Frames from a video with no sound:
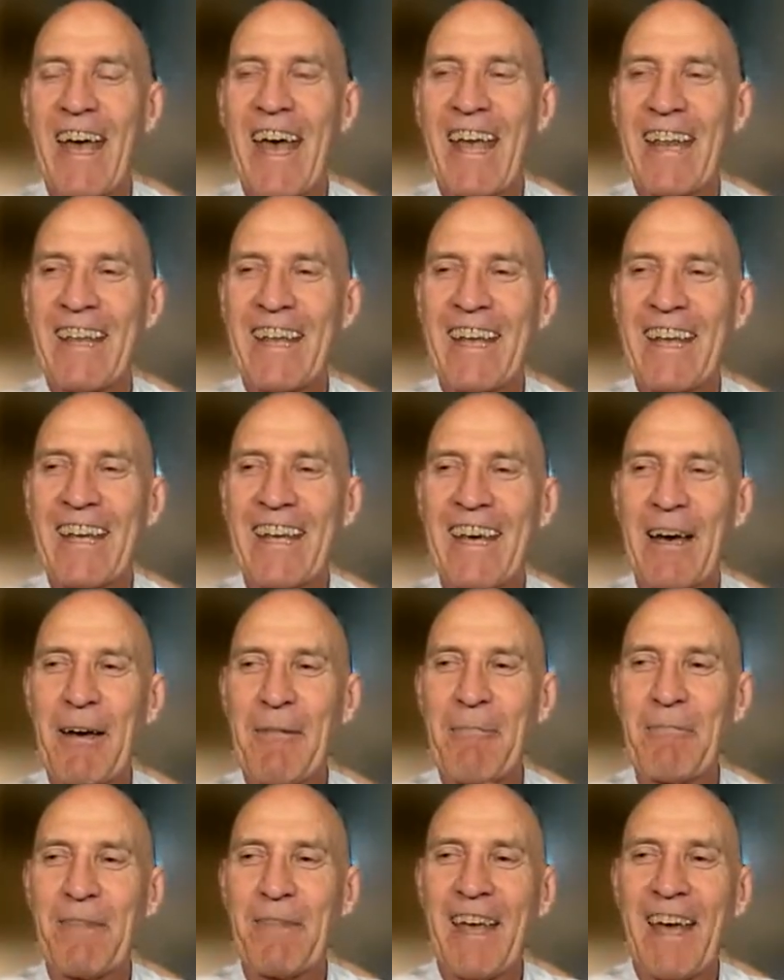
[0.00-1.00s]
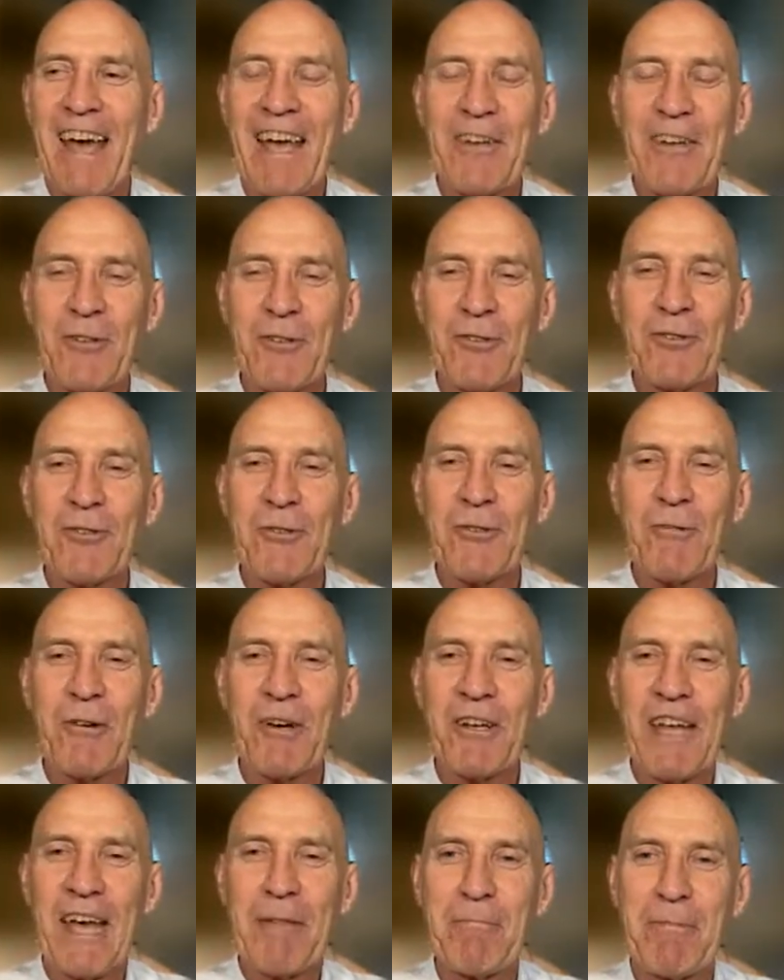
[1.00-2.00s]
And then, and usually what
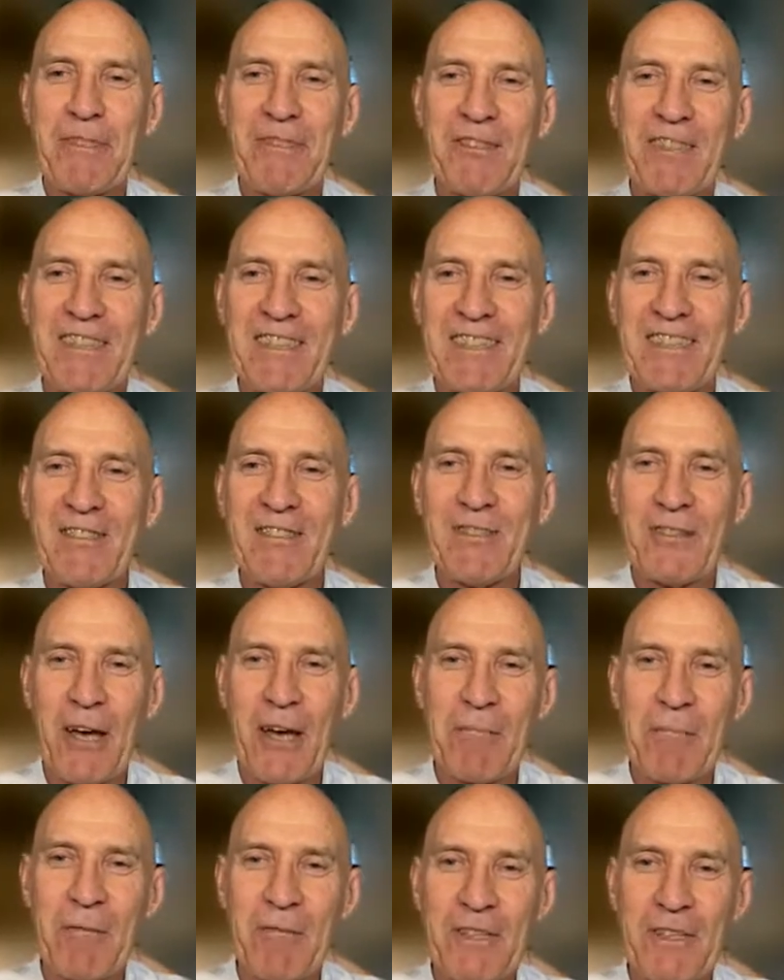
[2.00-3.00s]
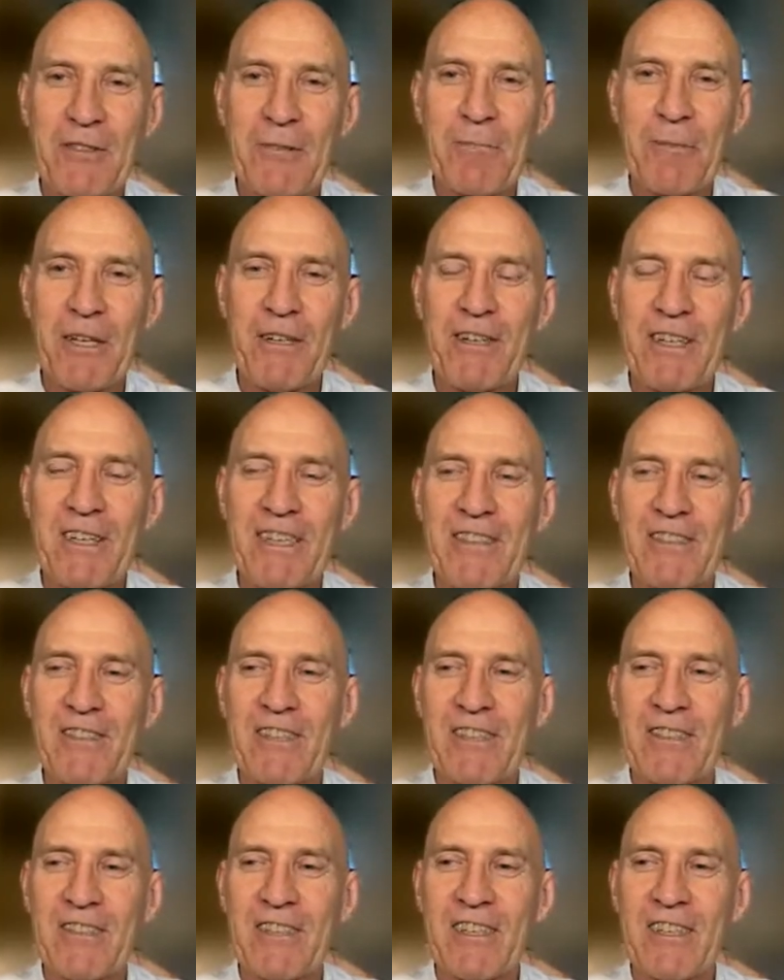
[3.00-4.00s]
happens in this type of experience
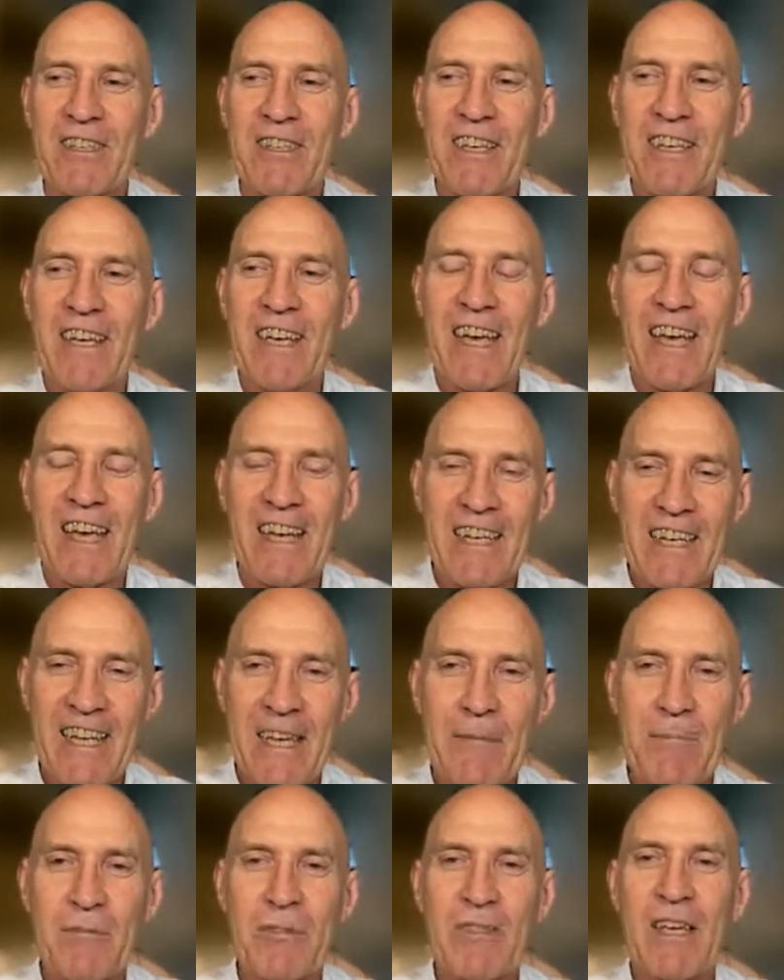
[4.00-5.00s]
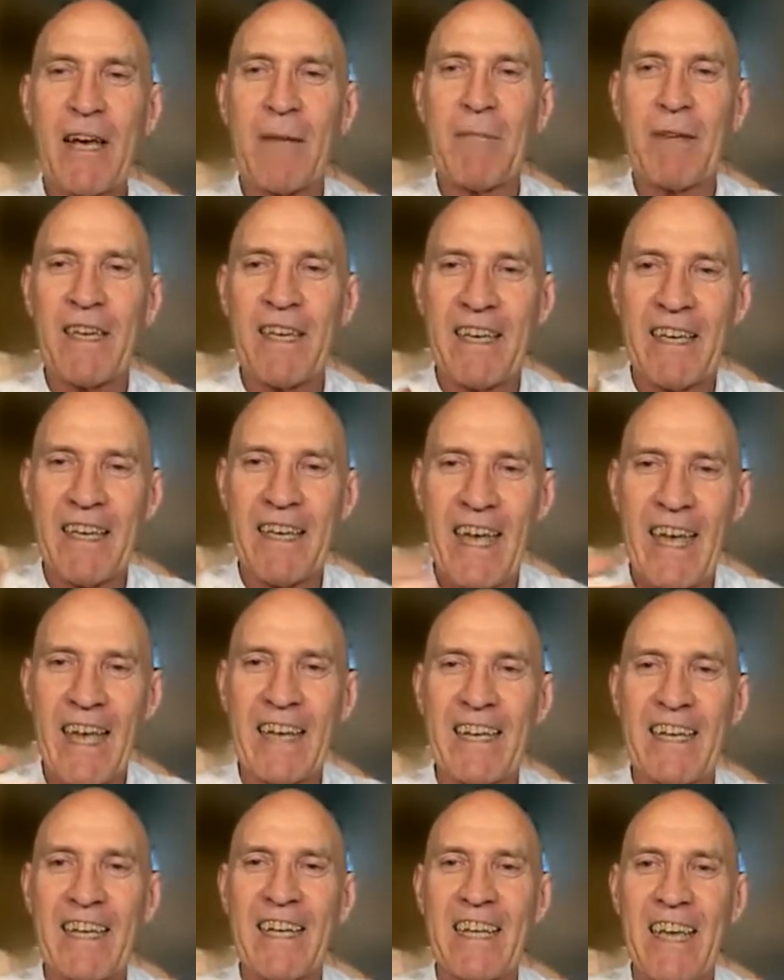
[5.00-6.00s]
is that coming
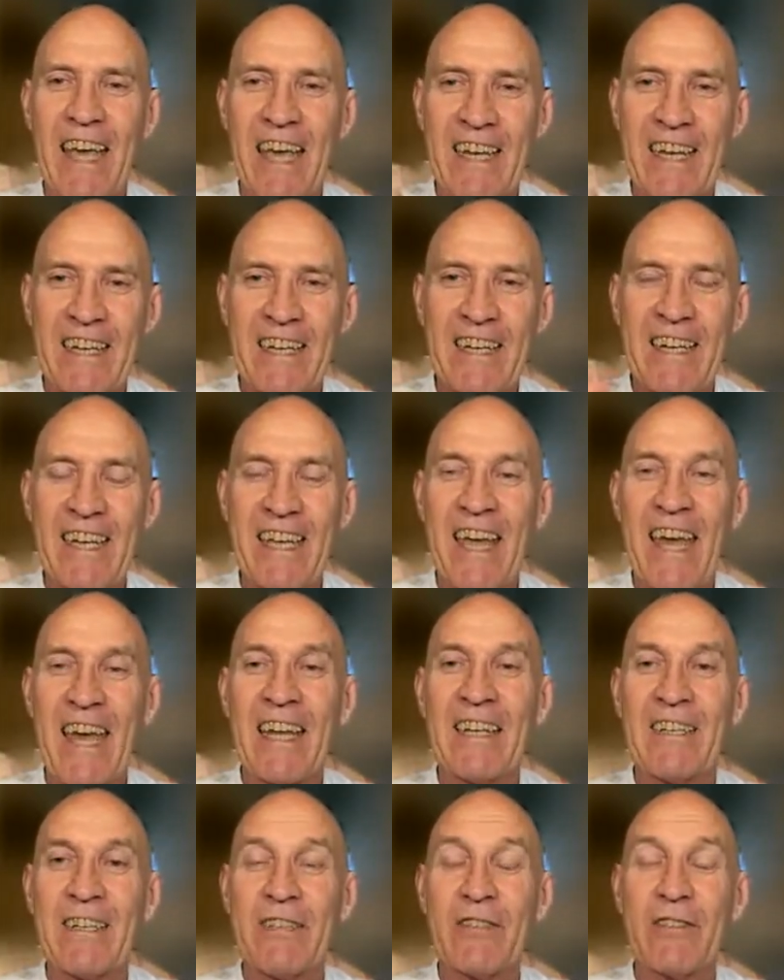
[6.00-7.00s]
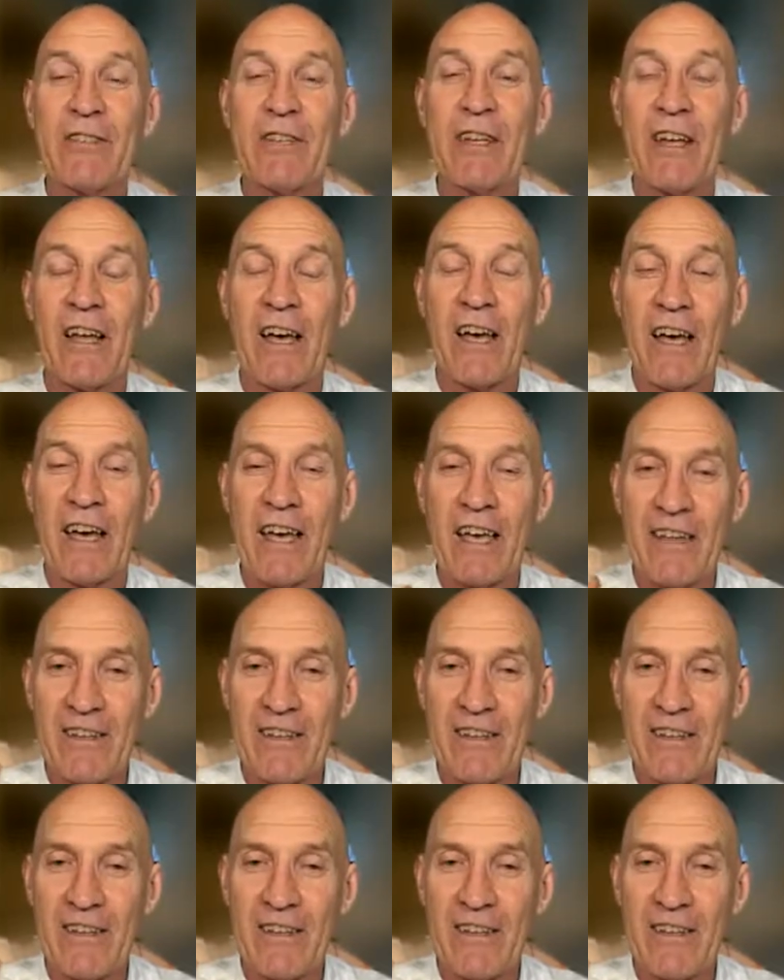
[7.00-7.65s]
again and again until I